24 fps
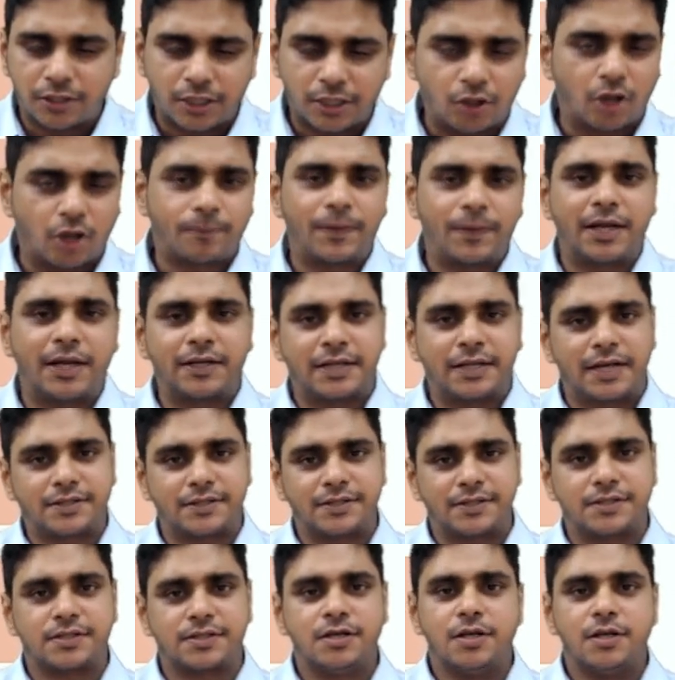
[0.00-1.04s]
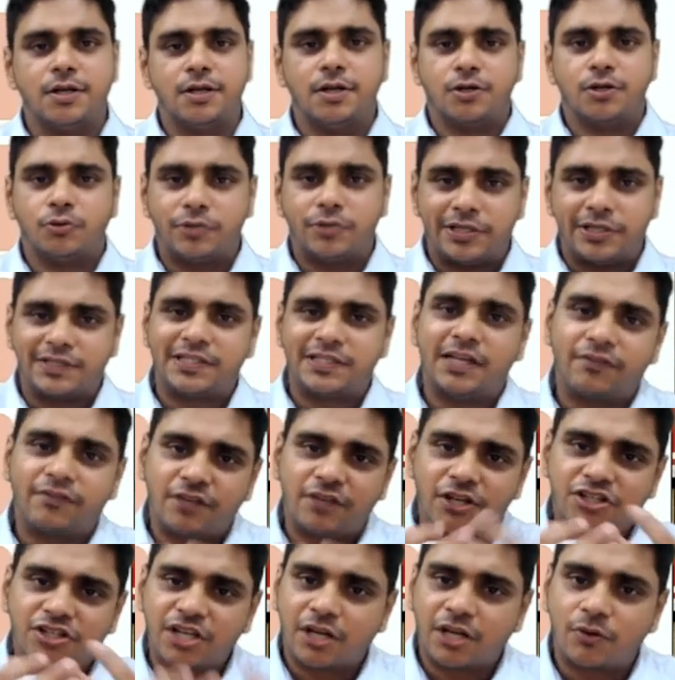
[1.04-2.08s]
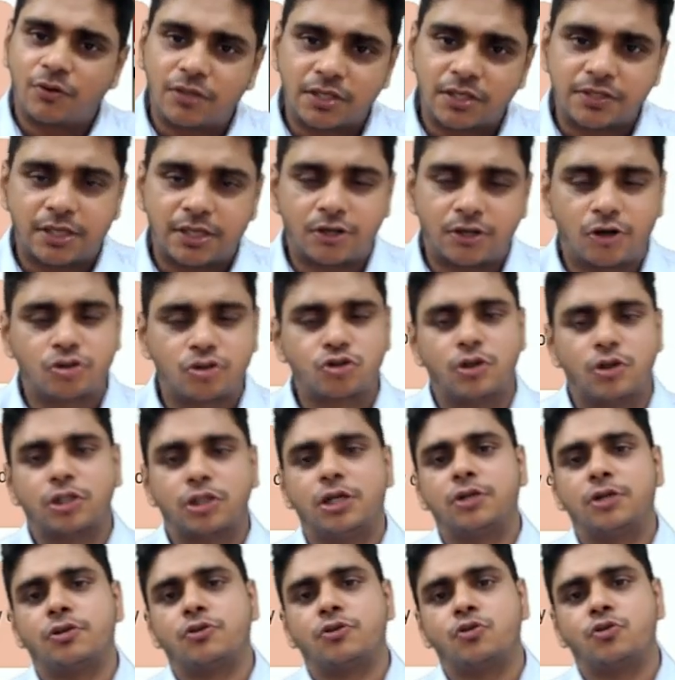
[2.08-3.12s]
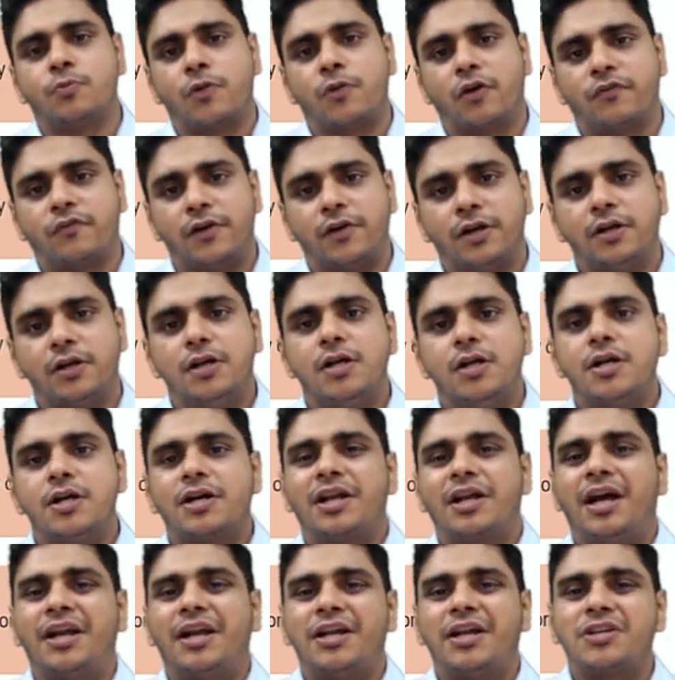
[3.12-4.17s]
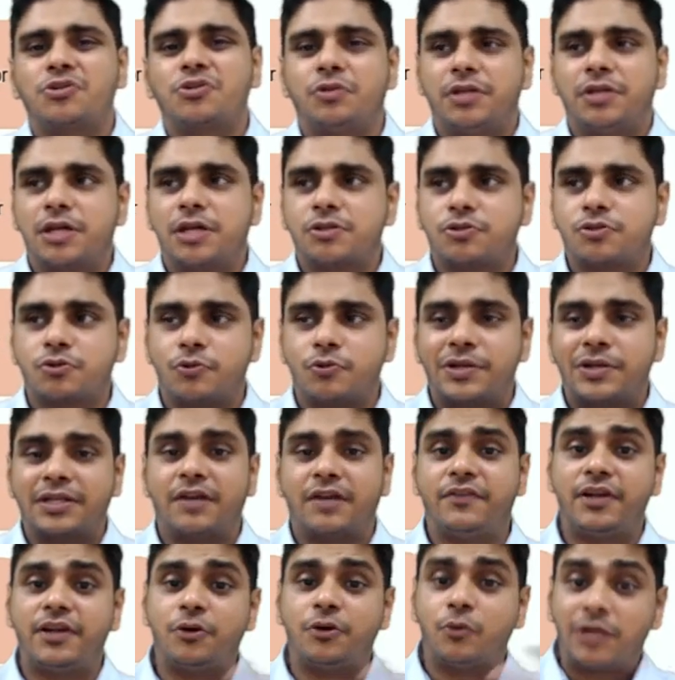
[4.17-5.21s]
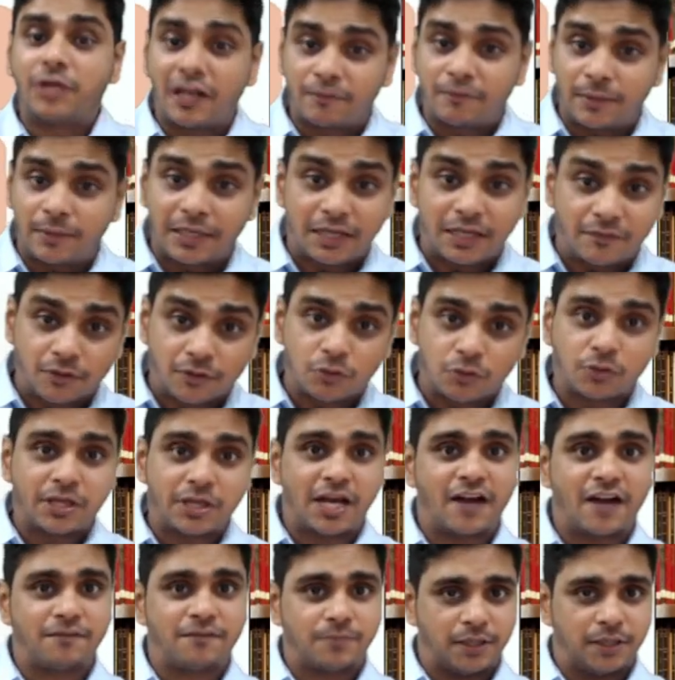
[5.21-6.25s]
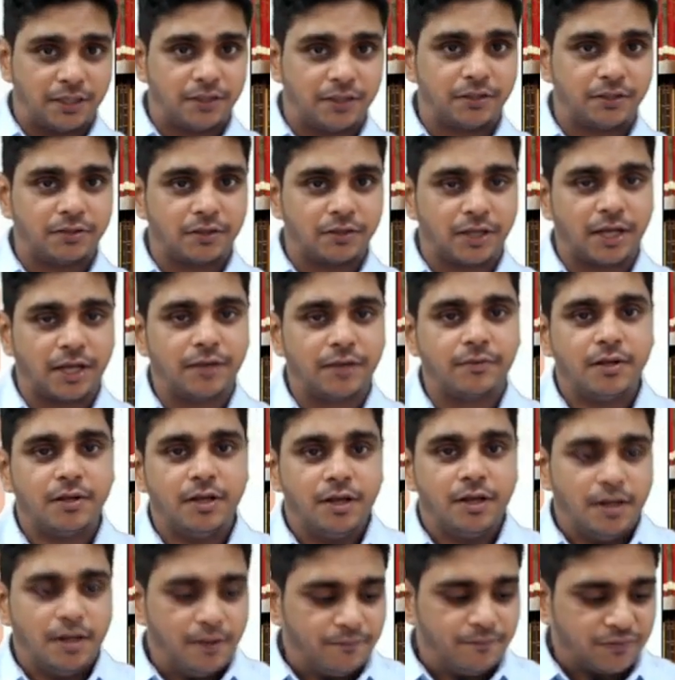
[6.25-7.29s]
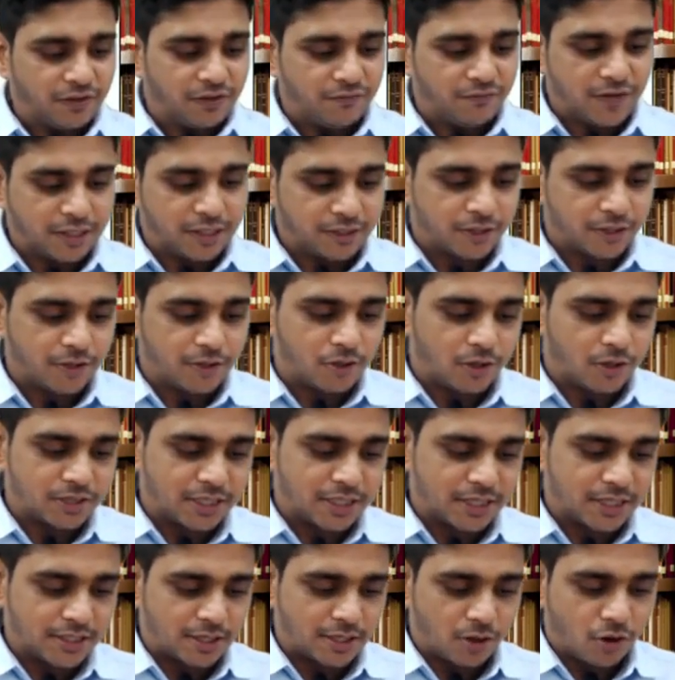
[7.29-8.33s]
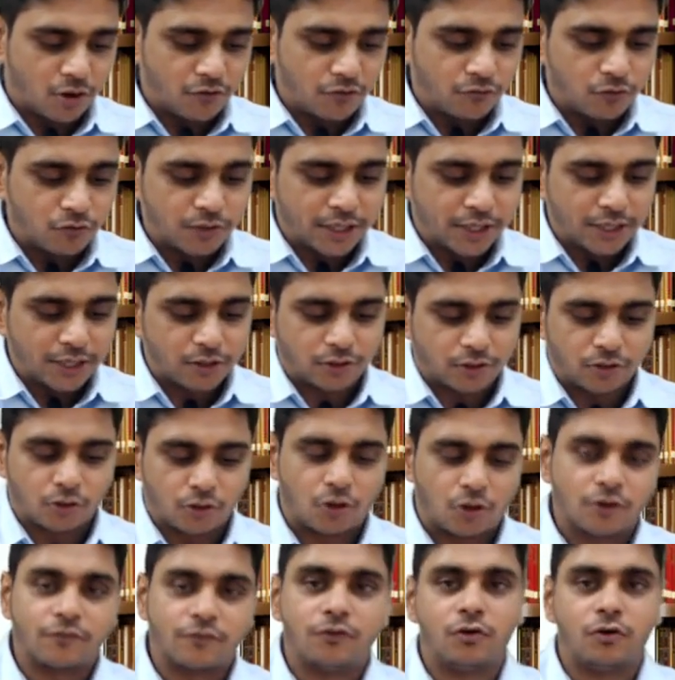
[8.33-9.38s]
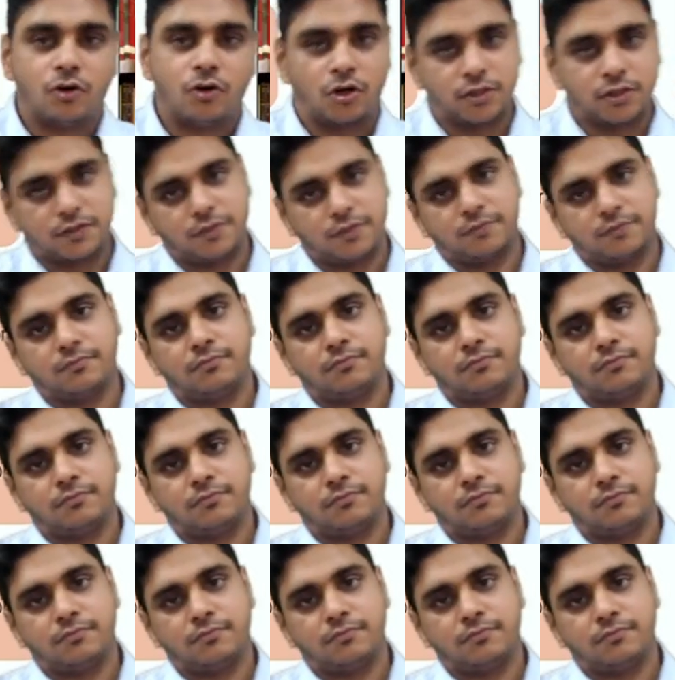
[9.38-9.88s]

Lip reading: not paying taxes. To deceive the shareholders, they are not showing the true profit. Creditors, they are showing that we don't have money, even though they have money. Okay, whether or not there is a wrongful gain or a wrongful loss,